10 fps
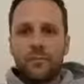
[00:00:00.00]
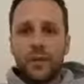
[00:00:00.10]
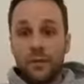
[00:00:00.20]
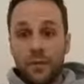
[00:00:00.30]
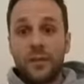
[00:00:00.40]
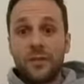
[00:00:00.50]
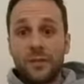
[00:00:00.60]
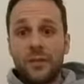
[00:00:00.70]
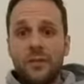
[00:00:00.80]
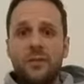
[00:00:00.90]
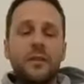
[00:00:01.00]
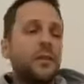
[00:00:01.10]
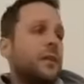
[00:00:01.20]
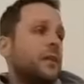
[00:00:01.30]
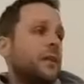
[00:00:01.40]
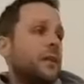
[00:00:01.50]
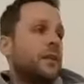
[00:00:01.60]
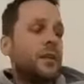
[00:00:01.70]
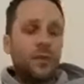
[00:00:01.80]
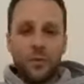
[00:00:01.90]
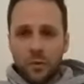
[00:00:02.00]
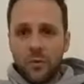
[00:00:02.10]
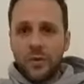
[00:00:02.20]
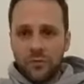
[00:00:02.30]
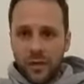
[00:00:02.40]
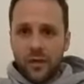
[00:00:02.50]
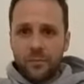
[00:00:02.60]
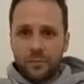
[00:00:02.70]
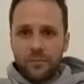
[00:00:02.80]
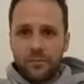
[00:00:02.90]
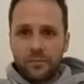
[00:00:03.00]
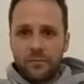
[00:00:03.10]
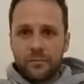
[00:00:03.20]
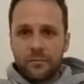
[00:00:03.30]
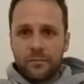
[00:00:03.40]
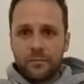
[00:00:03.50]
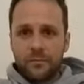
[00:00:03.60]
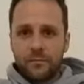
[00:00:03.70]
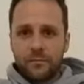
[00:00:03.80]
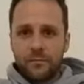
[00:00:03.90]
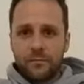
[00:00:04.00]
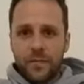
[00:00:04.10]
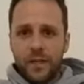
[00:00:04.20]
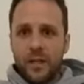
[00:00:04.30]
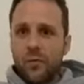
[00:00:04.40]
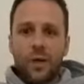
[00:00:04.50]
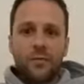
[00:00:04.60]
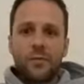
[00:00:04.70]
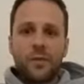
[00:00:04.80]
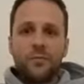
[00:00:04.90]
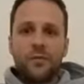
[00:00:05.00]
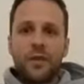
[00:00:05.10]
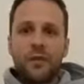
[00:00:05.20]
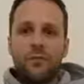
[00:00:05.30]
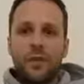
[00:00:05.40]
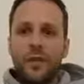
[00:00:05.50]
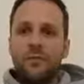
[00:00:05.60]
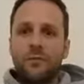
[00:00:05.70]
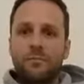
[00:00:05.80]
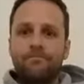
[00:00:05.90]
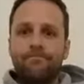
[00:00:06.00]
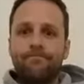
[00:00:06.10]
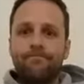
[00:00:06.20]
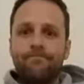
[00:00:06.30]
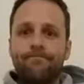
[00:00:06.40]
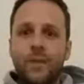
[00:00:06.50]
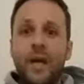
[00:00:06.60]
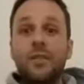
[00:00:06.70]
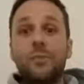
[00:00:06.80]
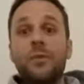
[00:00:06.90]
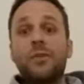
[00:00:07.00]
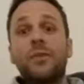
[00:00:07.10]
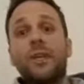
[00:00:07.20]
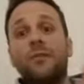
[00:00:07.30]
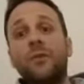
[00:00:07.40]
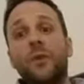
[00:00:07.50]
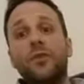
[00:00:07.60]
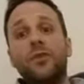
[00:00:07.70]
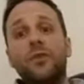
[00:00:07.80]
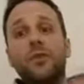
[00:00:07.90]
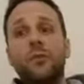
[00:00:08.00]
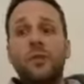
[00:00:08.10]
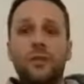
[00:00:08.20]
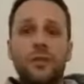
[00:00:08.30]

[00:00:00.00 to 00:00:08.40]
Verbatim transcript: I know this as well. It'll always run out. And then what happens when it runs out? You give up. As opposed to if you enjoy doing it.